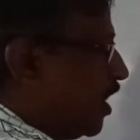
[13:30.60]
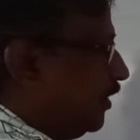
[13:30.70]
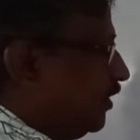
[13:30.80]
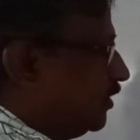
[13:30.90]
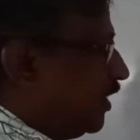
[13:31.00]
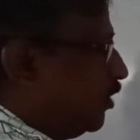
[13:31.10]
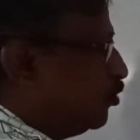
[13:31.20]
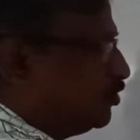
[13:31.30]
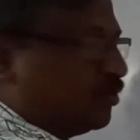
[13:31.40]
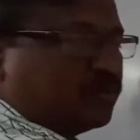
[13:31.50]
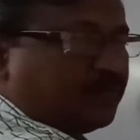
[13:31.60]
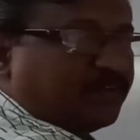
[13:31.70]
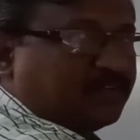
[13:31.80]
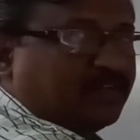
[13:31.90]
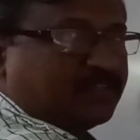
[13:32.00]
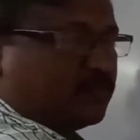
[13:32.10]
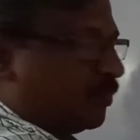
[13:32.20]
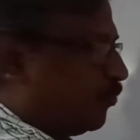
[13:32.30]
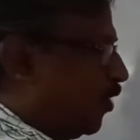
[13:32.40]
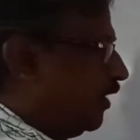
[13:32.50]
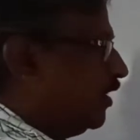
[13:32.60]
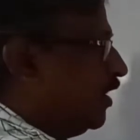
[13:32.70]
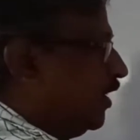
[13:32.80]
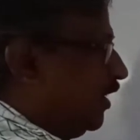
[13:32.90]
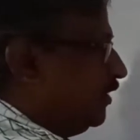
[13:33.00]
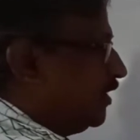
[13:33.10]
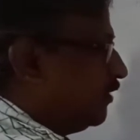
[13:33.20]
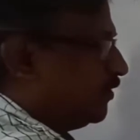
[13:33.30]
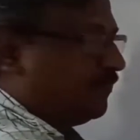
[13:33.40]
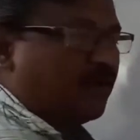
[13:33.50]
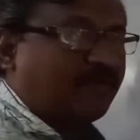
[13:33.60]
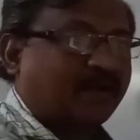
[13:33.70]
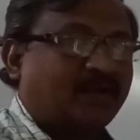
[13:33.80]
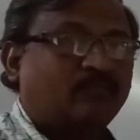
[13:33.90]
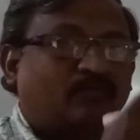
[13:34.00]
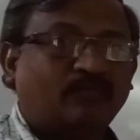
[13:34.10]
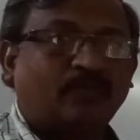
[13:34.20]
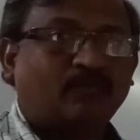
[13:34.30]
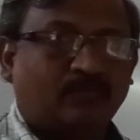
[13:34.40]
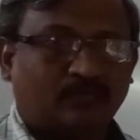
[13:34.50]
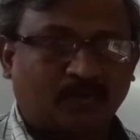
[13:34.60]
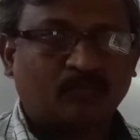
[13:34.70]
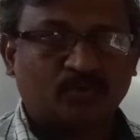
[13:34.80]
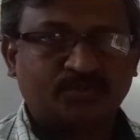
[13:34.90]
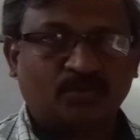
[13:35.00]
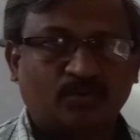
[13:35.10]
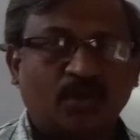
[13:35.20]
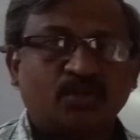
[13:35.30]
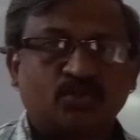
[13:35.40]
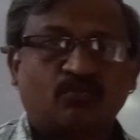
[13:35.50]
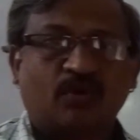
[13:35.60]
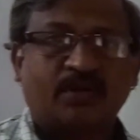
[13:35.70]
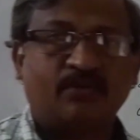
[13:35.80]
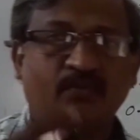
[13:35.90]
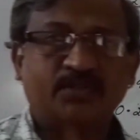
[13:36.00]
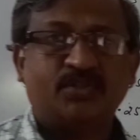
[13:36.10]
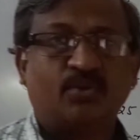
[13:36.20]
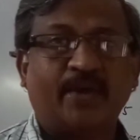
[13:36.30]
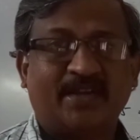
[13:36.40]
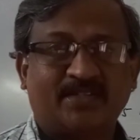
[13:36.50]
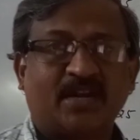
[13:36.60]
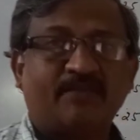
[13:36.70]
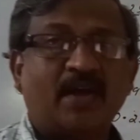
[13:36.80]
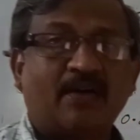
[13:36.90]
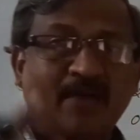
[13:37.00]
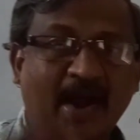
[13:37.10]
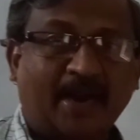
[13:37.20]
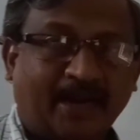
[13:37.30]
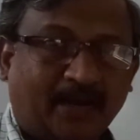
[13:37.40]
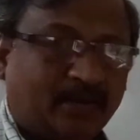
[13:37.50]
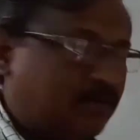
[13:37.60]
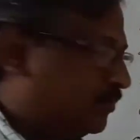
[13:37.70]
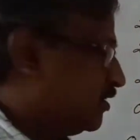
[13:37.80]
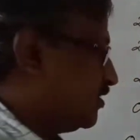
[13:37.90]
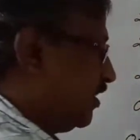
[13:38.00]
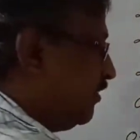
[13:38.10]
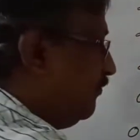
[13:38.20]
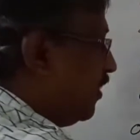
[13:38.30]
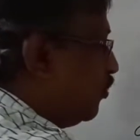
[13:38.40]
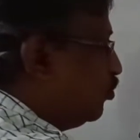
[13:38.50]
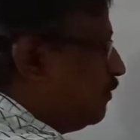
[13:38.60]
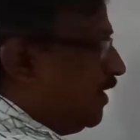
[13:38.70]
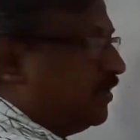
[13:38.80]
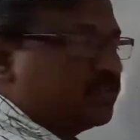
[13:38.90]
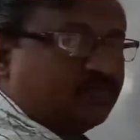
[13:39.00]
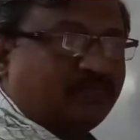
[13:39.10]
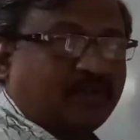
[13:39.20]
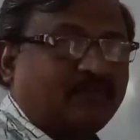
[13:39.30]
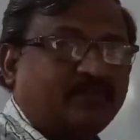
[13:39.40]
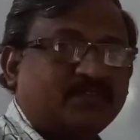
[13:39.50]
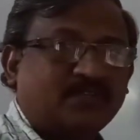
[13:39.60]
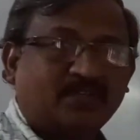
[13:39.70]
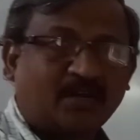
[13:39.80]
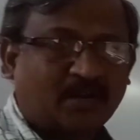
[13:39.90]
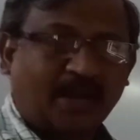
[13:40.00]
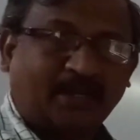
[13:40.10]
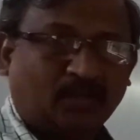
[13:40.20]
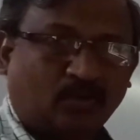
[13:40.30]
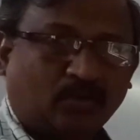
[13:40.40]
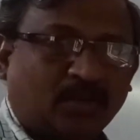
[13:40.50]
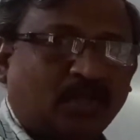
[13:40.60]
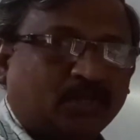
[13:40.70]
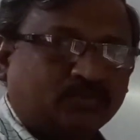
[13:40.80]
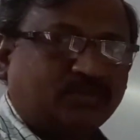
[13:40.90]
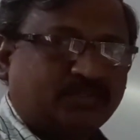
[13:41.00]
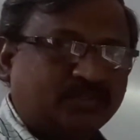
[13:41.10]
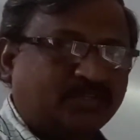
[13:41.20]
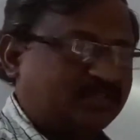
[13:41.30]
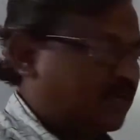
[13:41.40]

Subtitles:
here there are no zeros after the decimal point. In that one we have added one more zero. So whatever 1 0 extra we have added, the same we have to minus when we see the antilog. So this is the reason